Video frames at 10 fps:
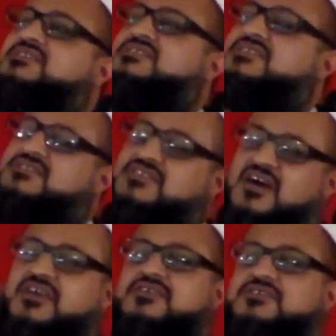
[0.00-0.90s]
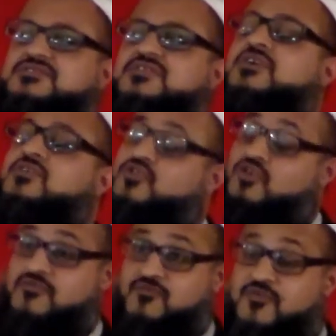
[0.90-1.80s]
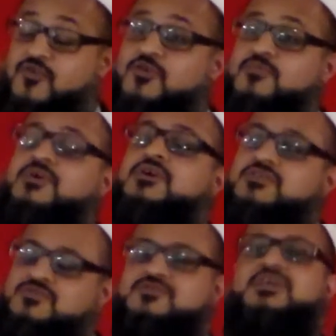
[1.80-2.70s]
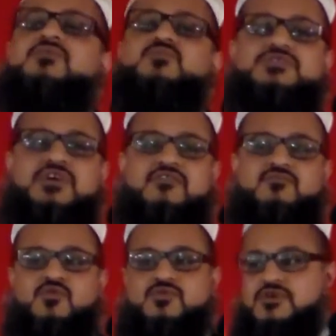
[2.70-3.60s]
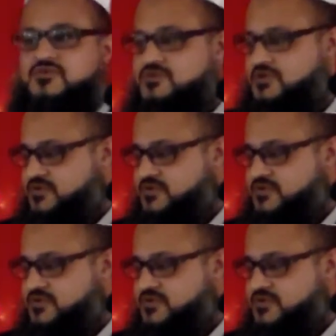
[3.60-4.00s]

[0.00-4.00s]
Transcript: his desires conform to that which I have brought.